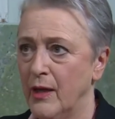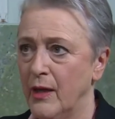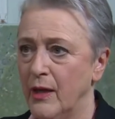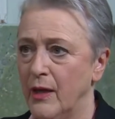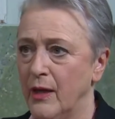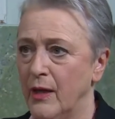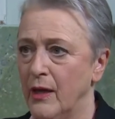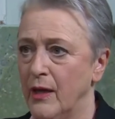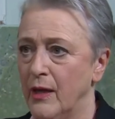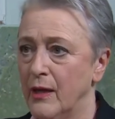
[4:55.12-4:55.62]

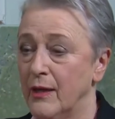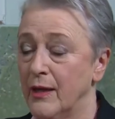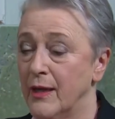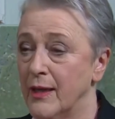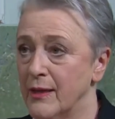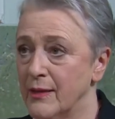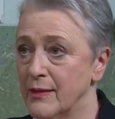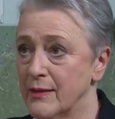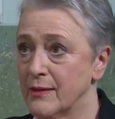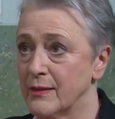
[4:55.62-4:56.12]
uh,
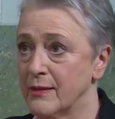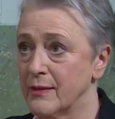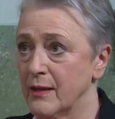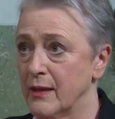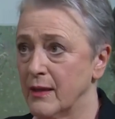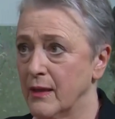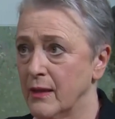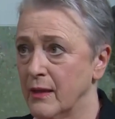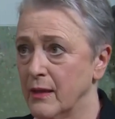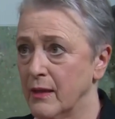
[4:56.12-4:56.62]
his
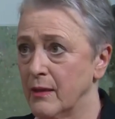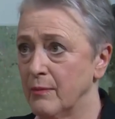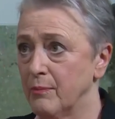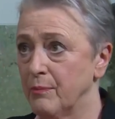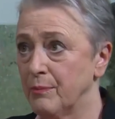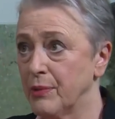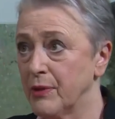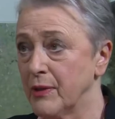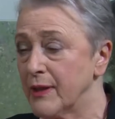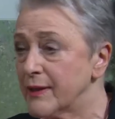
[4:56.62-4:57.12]
uh,
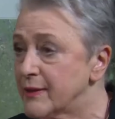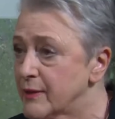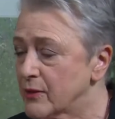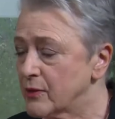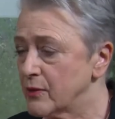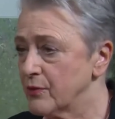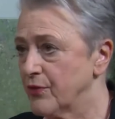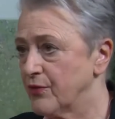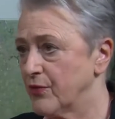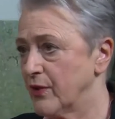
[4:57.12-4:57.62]

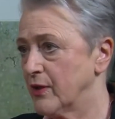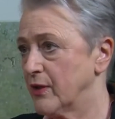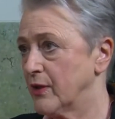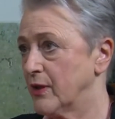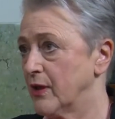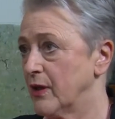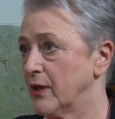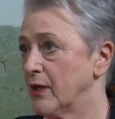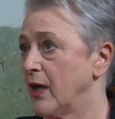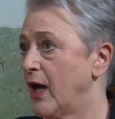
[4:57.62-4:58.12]
political
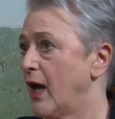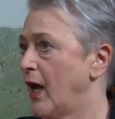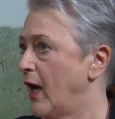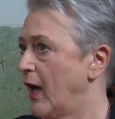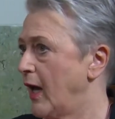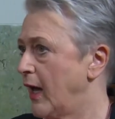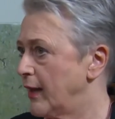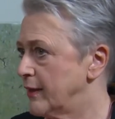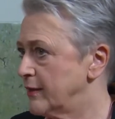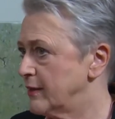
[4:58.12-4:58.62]
thinking
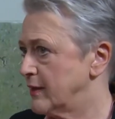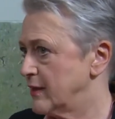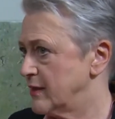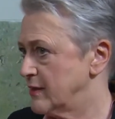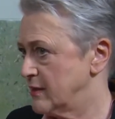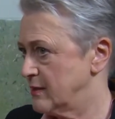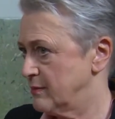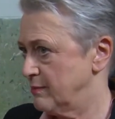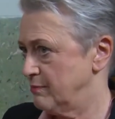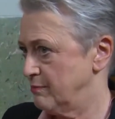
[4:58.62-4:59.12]
and
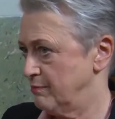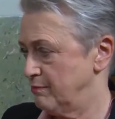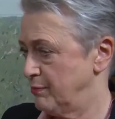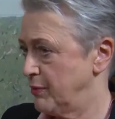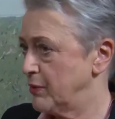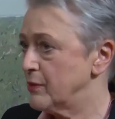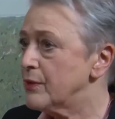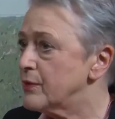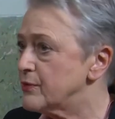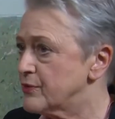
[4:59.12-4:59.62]
his
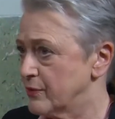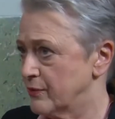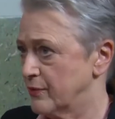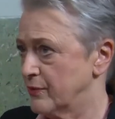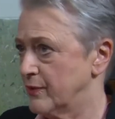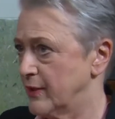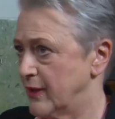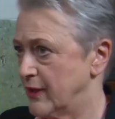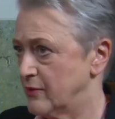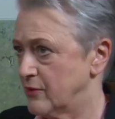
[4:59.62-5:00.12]

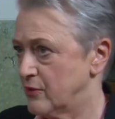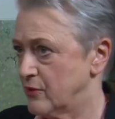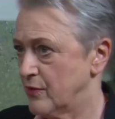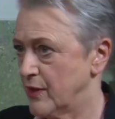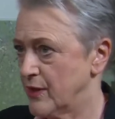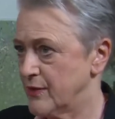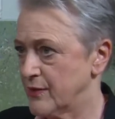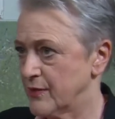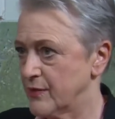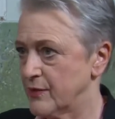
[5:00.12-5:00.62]
personal
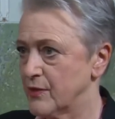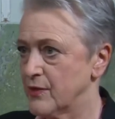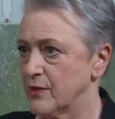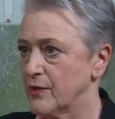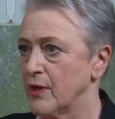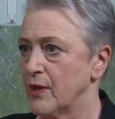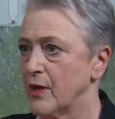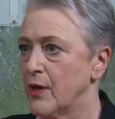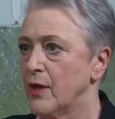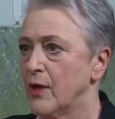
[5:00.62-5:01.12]

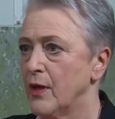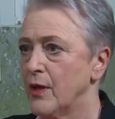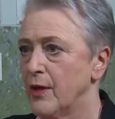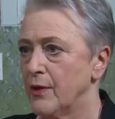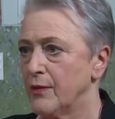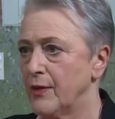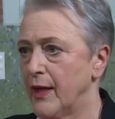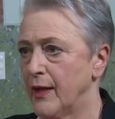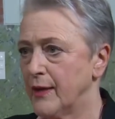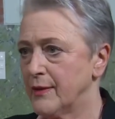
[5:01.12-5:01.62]
interests
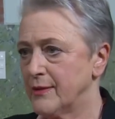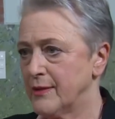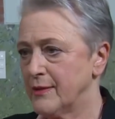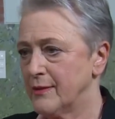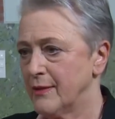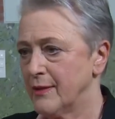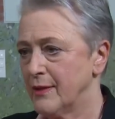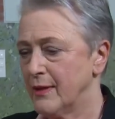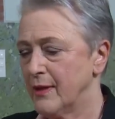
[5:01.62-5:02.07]
that